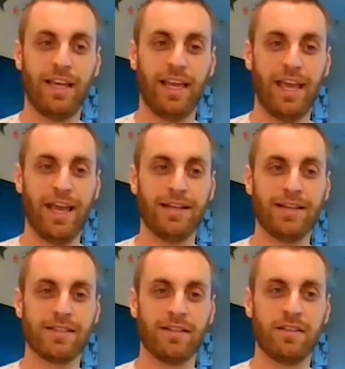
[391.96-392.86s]

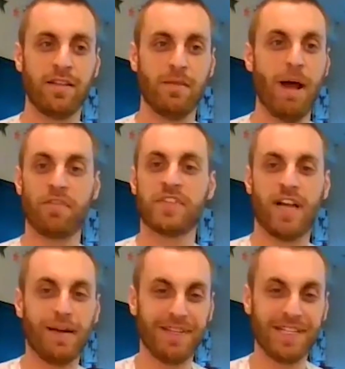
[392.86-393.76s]
and the amount of
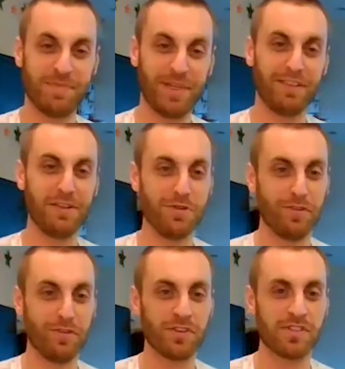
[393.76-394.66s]
time that it's been in the
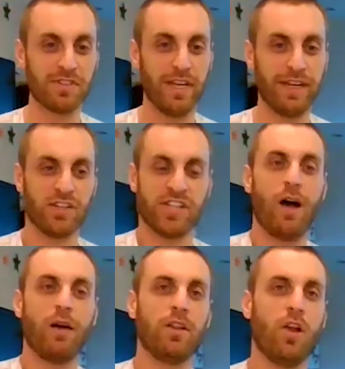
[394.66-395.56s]
universe, and just
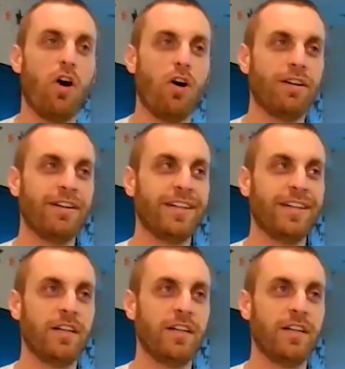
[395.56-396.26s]
how long,